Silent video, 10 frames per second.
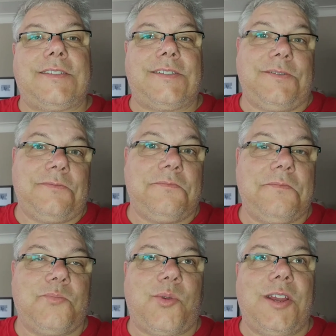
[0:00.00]
that's
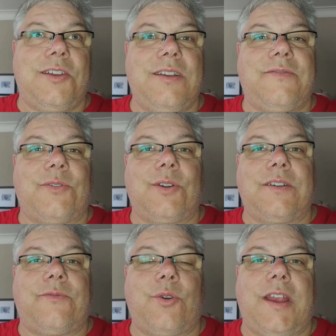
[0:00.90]
pretty good
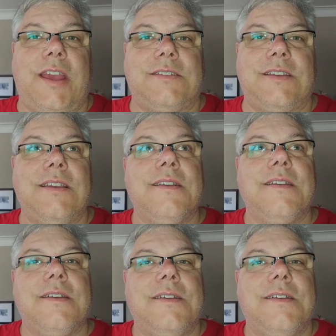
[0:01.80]
for 4 days.